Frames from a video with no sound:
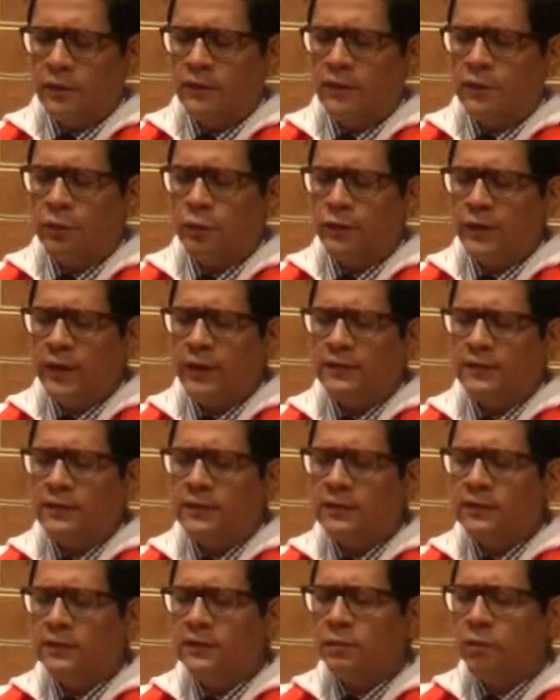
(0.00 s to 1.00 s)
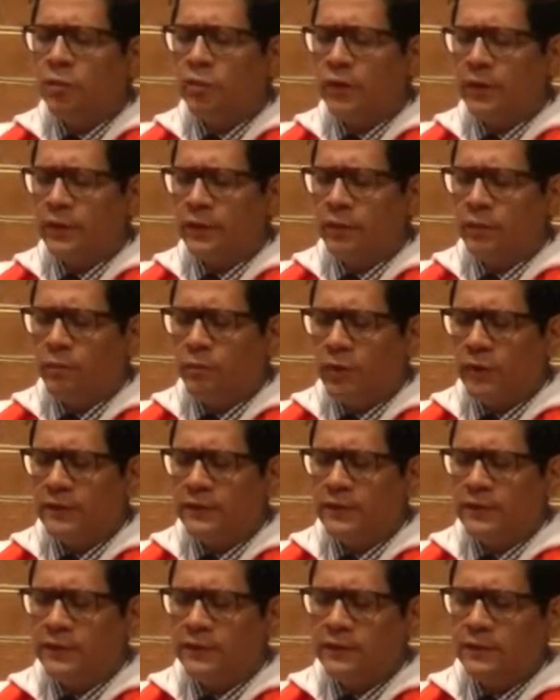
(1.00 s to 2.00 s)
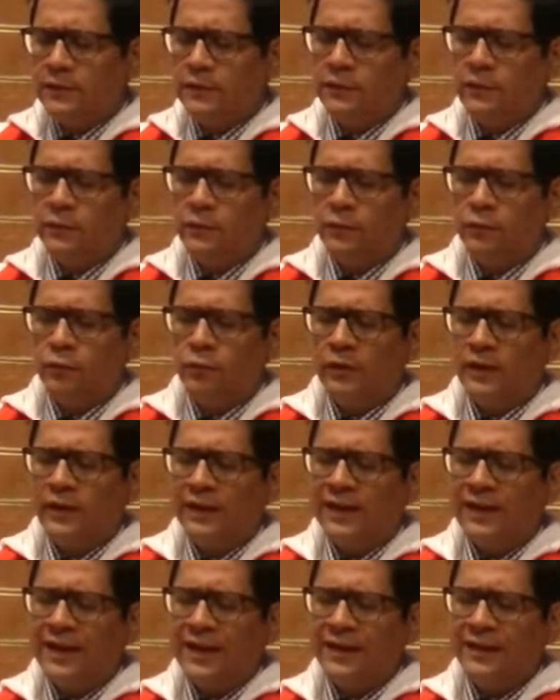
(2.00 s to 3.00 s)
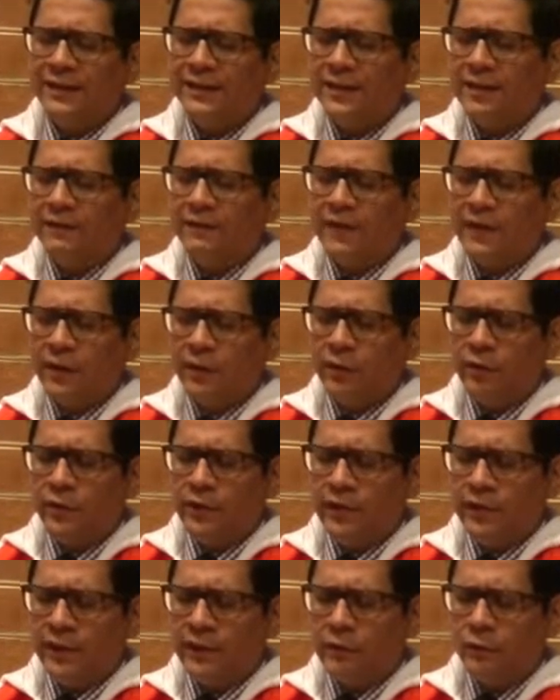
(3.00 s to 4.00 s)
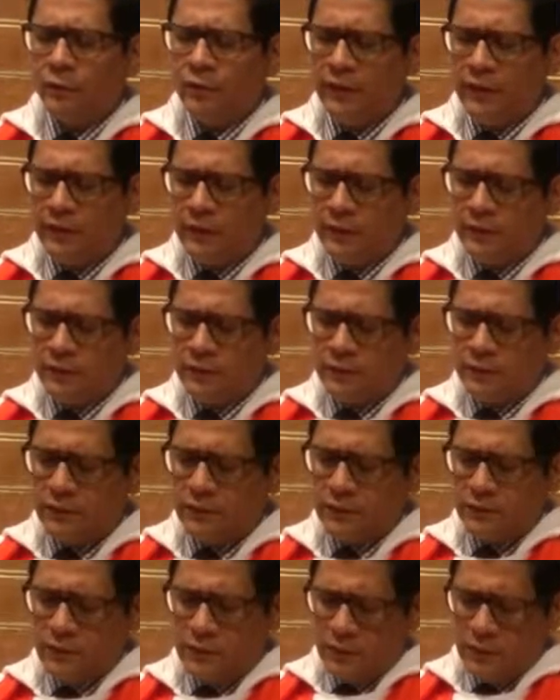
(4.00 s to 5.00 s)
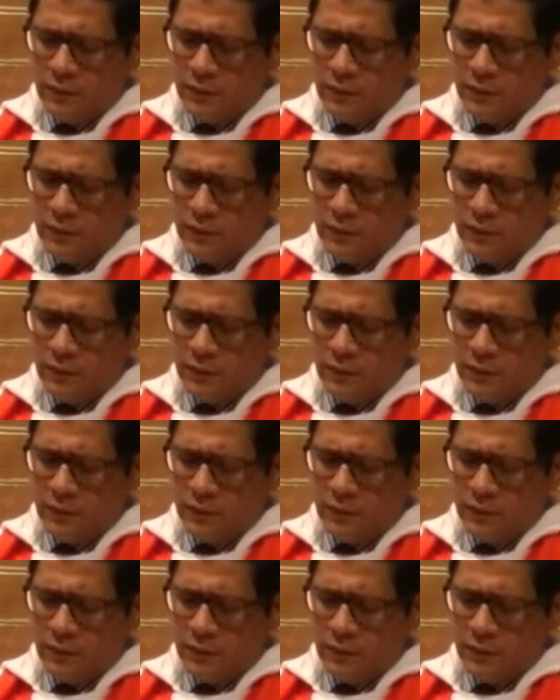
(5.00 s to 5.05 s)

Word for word: And so we ask that this morning your presence will ignite that fire again within us